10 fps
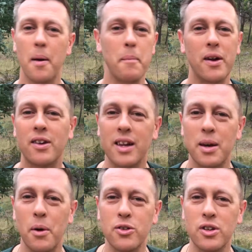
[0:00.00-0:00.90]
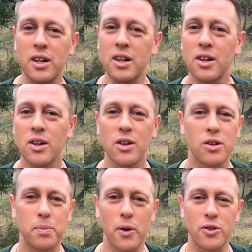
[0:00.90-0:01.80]
mentally and emotionally,
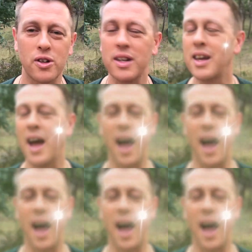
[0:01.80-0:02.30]
spiritually,